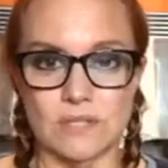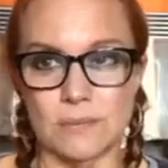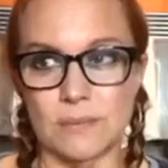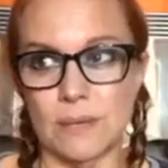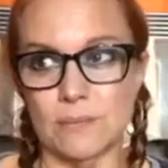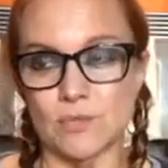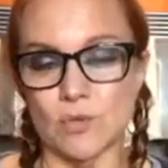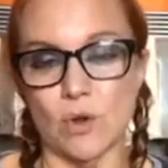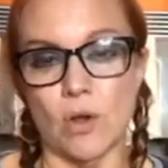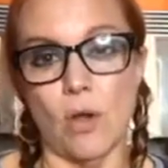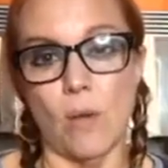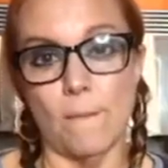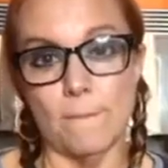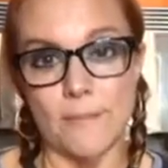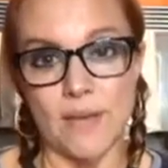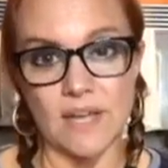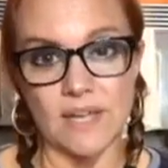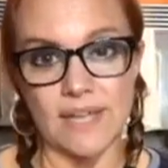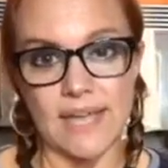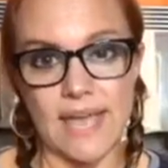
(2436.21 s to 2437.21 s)
sometimes they're
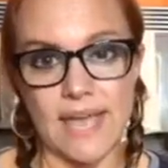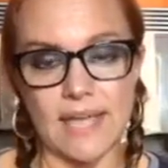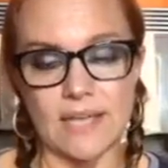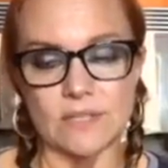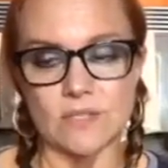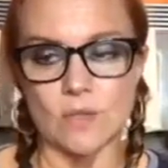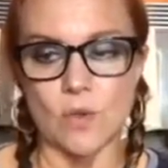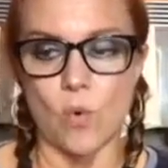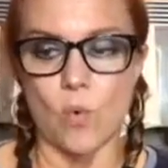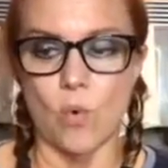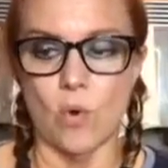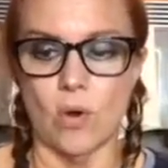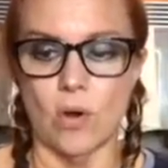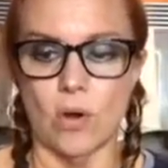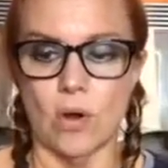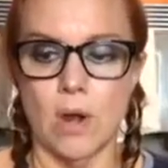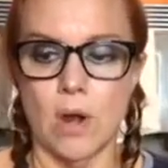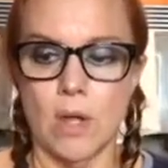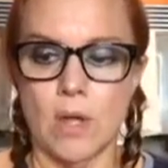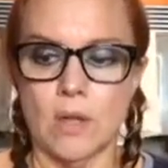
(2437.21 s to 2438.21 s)
called mug cakes
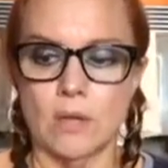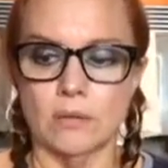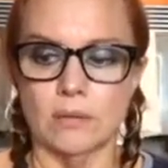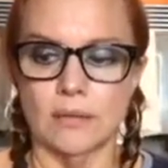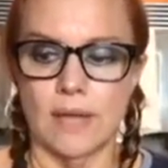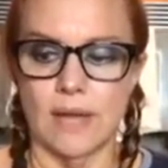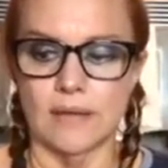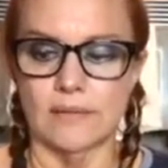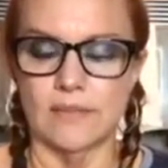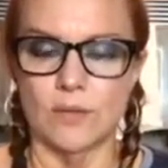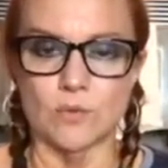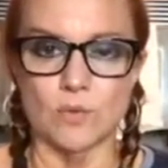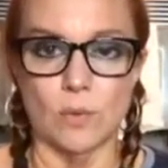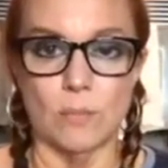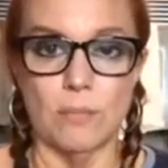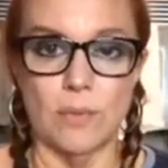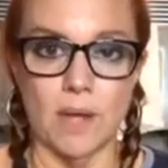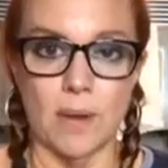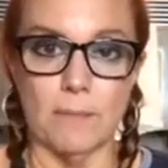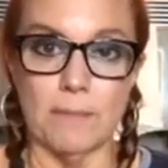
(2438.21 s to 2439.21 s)
or like those
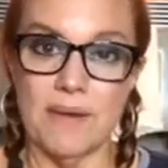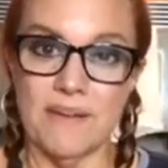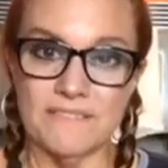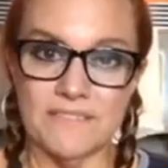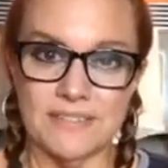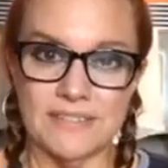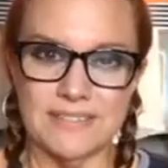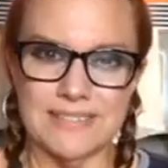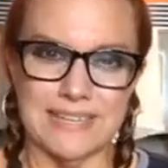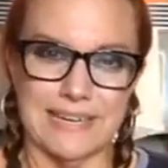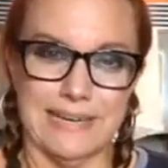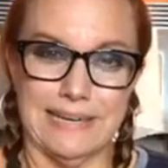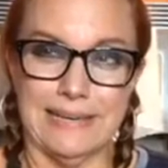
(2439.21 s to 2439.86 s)
are mug muffins.